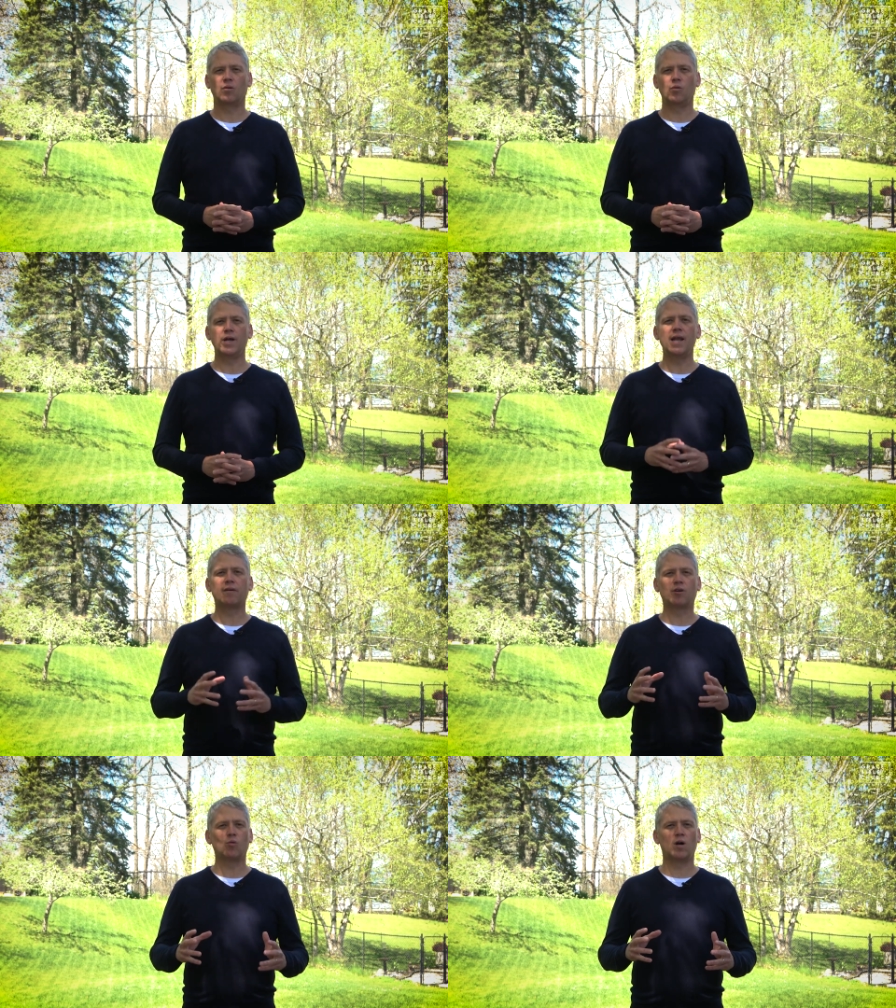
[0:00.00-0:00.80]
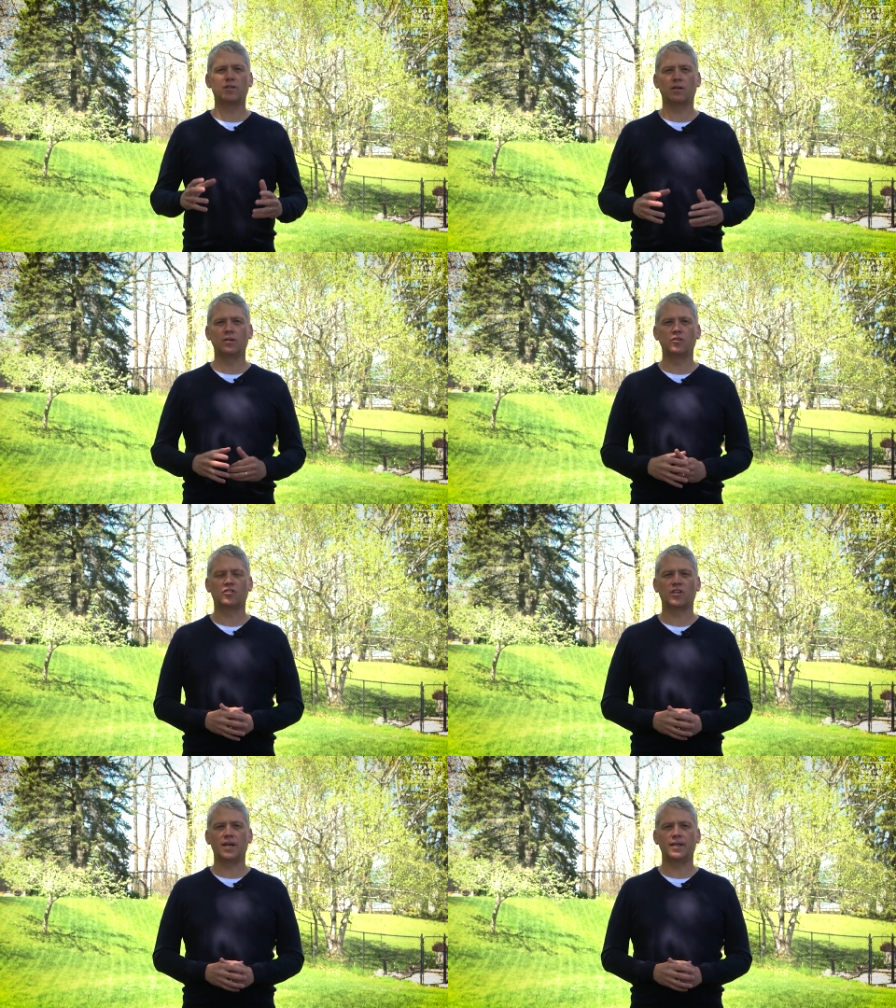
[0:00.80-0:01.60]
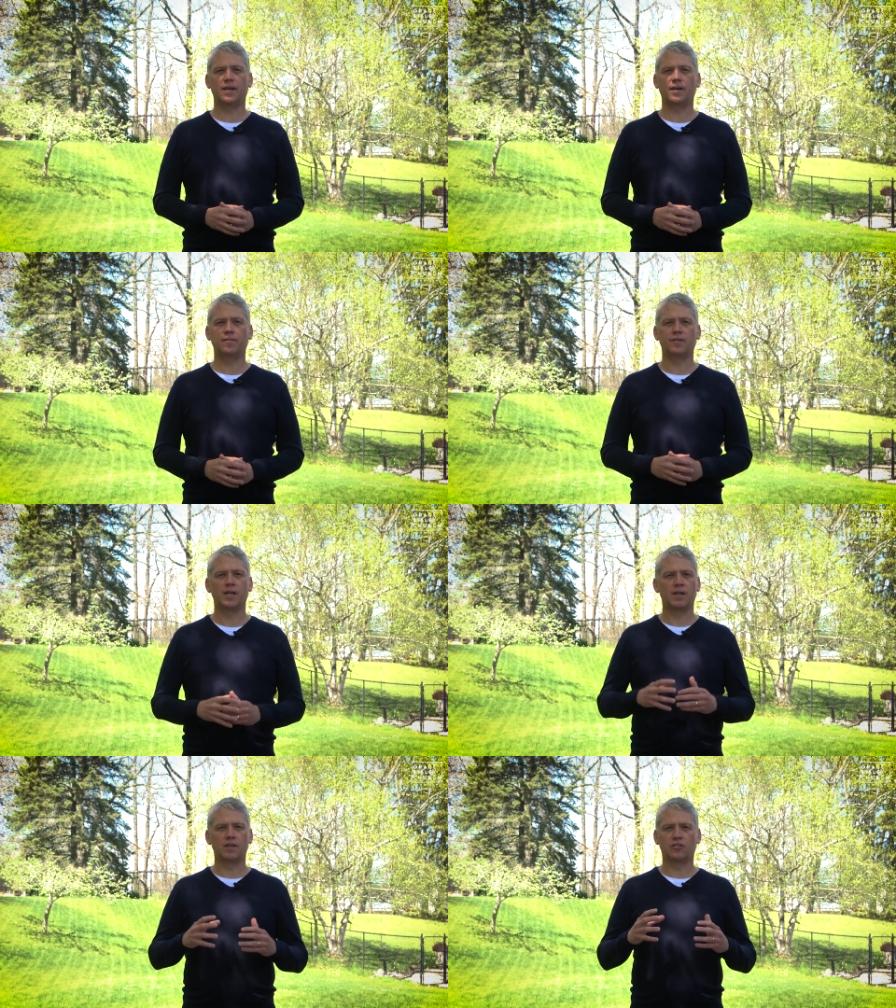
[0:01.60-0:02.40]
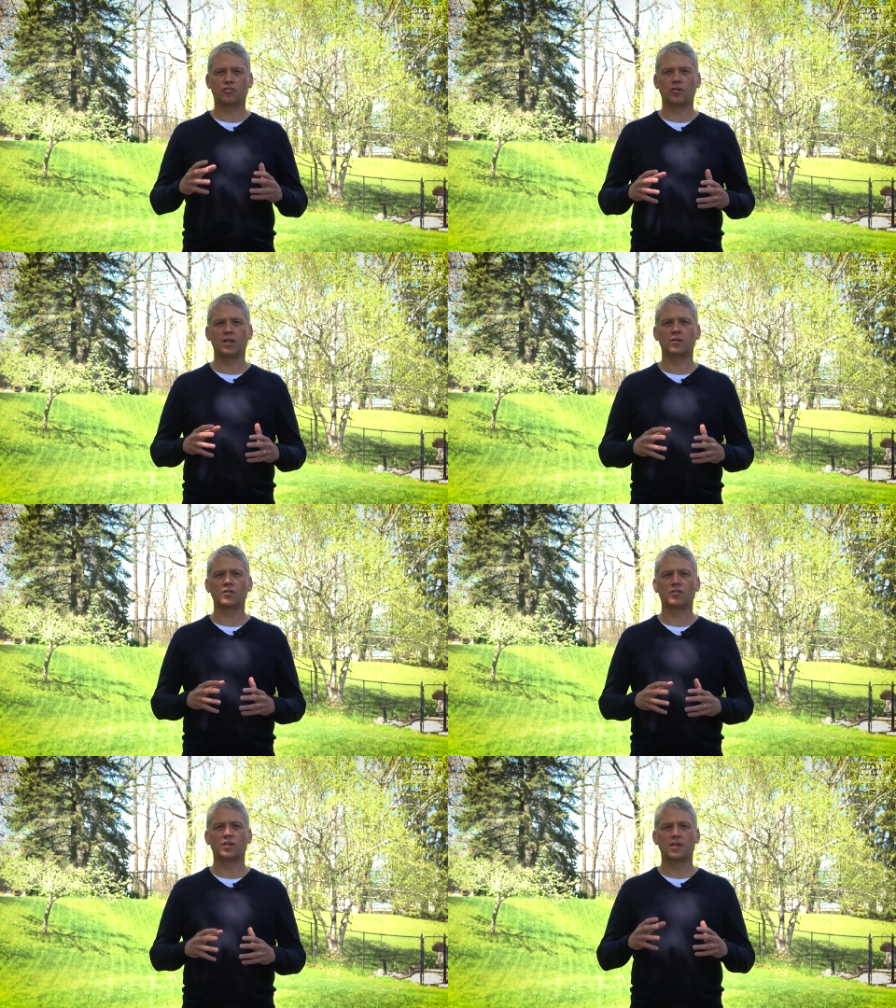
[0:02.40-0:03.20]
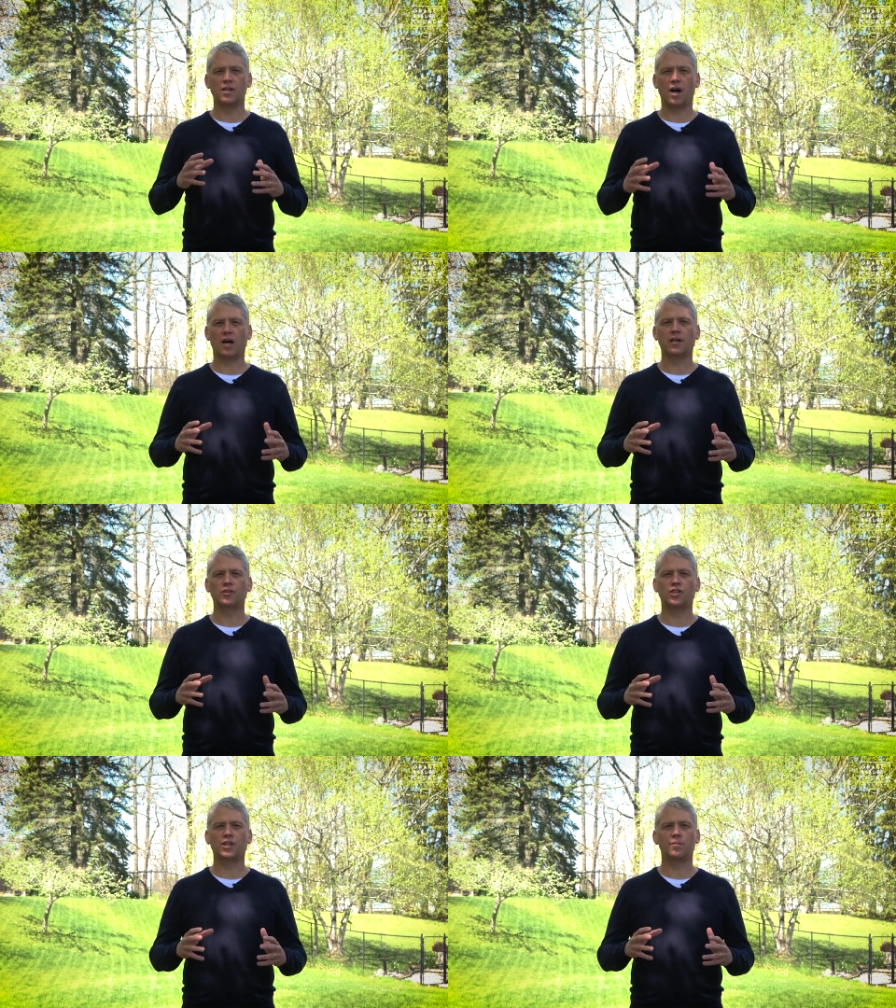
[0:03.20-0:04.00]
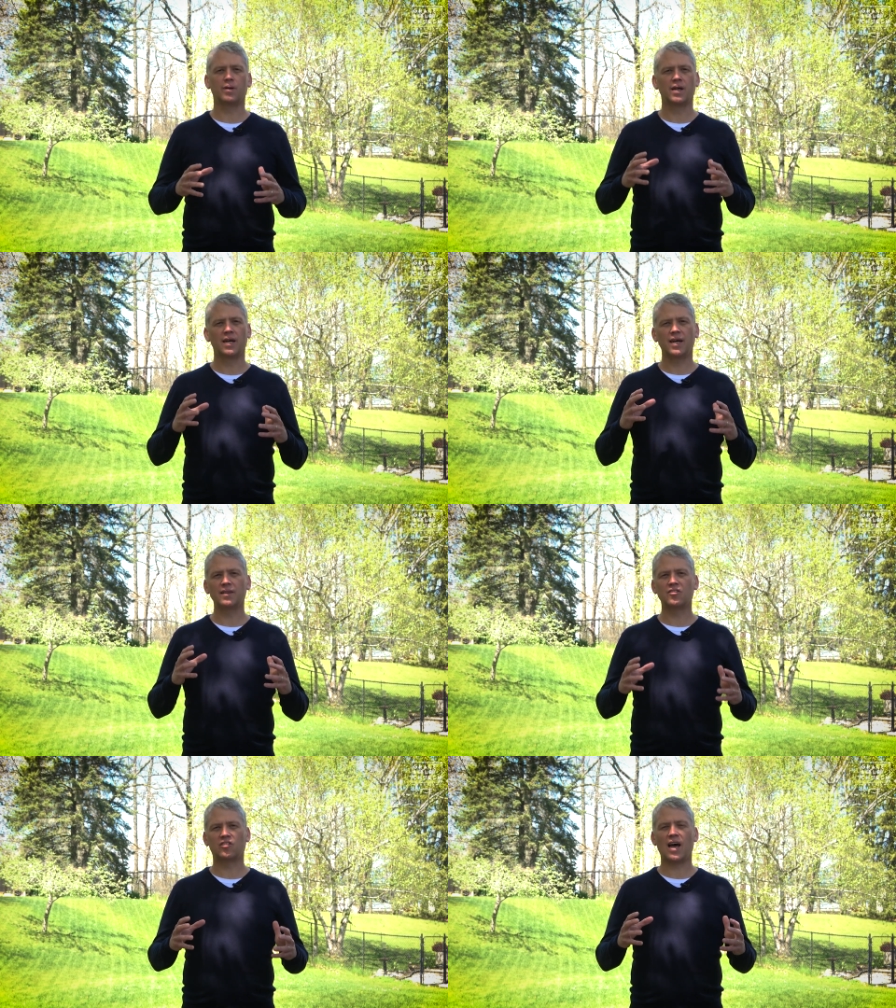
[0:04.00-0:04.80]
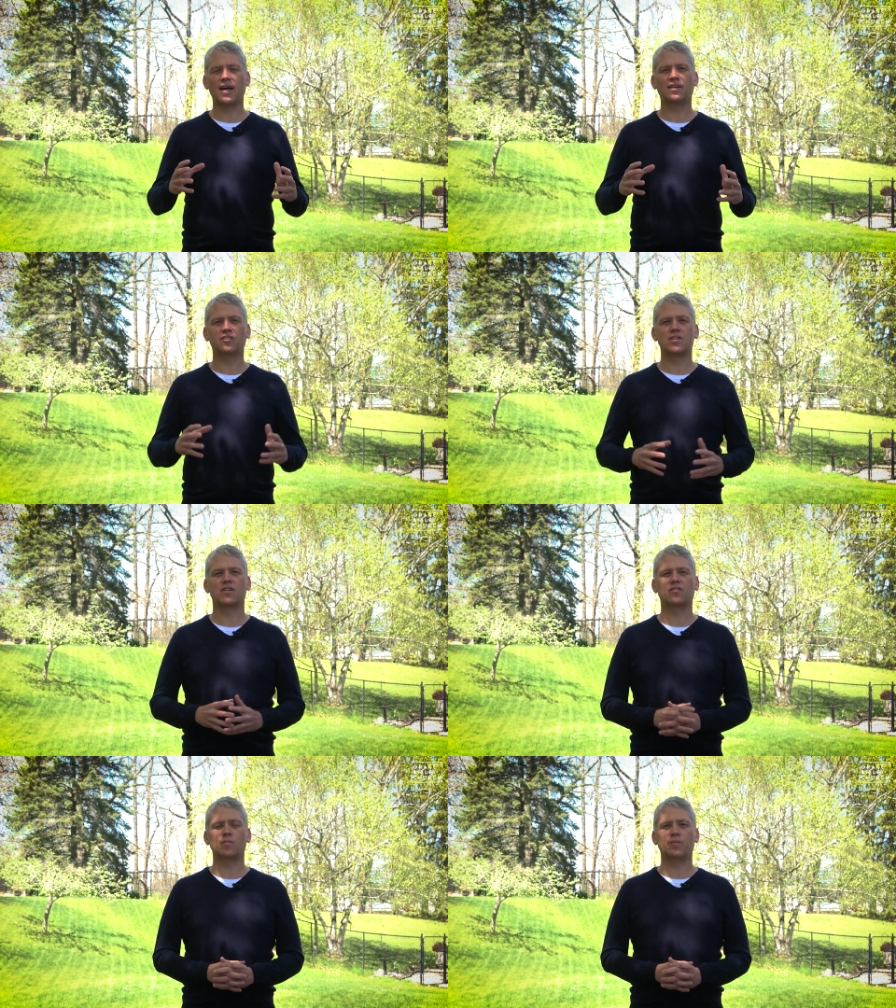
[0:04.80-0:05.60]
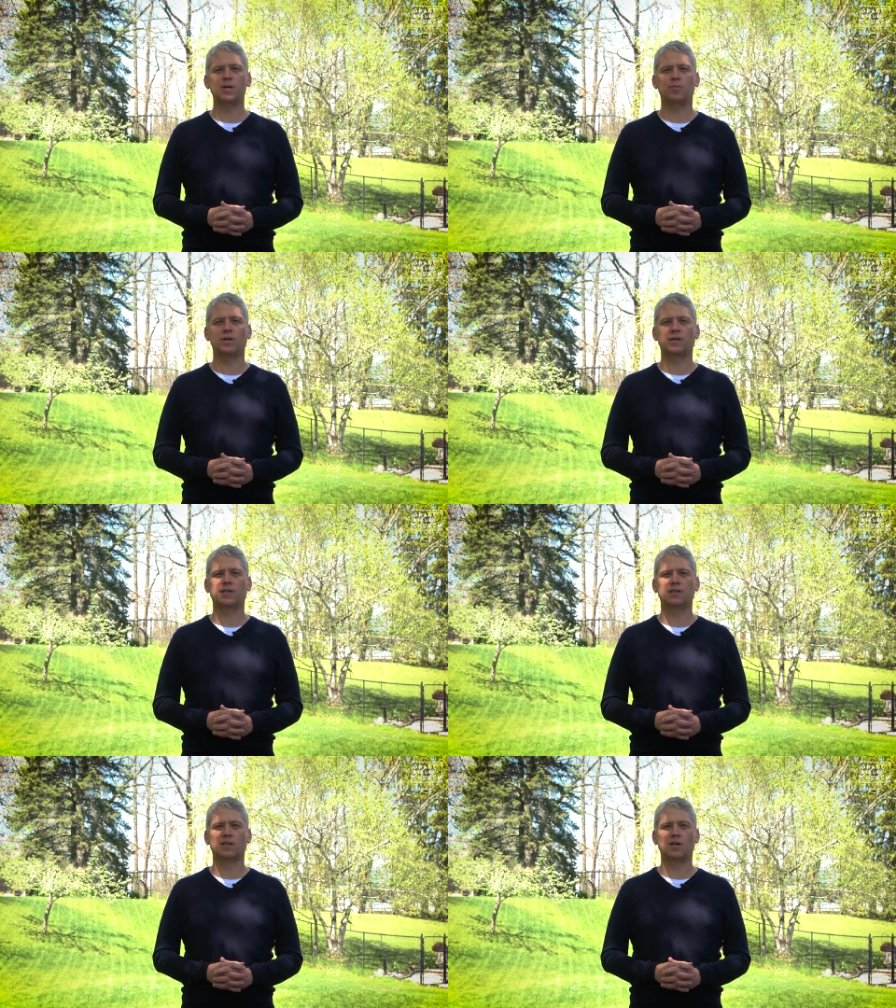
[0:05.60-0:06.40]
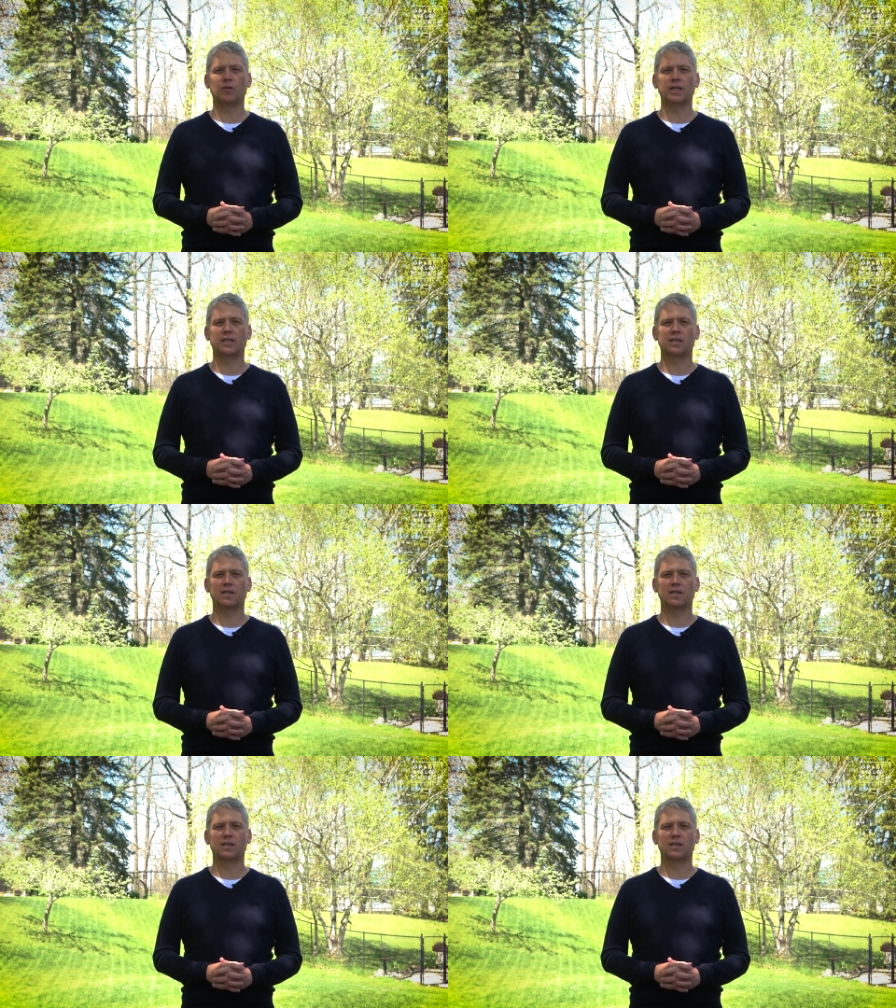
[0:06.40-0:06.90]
We never want to lose sight of the struggles, the hardship, and the sadness that some people are undergoing.